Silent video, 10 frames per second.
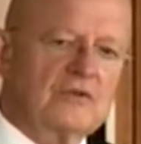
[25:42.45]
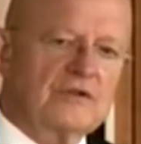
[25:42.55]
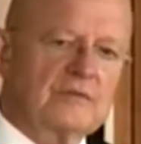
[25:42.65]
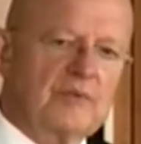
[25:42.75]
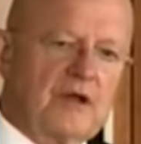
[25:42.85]

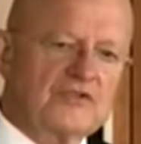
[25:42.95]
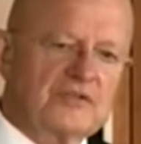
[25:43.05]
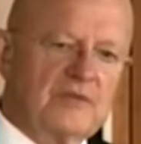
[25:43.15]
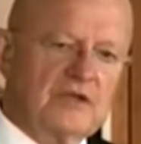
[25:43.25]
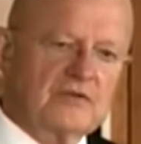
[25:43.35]
whether a
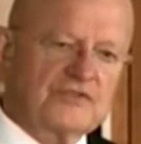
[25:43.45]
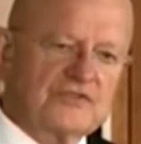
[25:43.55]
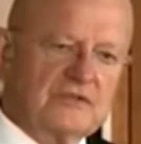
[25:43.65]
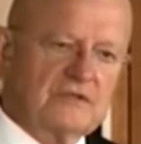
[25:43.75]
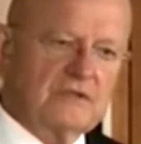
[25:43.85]
policymaker is
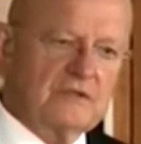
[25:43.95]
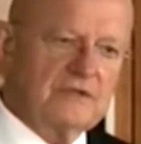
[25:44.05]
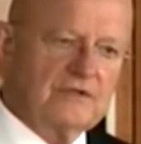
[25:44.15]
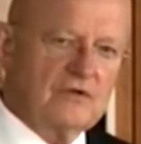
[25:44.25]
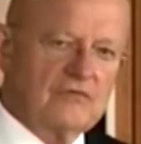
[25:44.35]
sitting
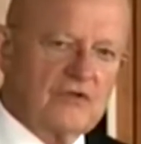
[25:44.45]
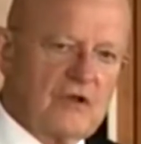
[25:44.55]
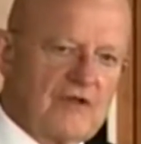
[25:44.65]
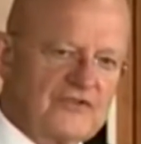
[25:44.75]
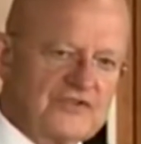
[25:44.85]
in the Oval
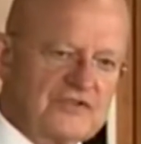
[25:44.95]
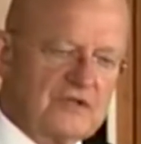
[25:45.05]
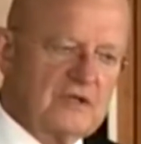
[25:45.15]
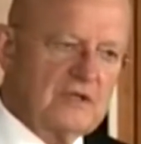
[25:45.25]
Office,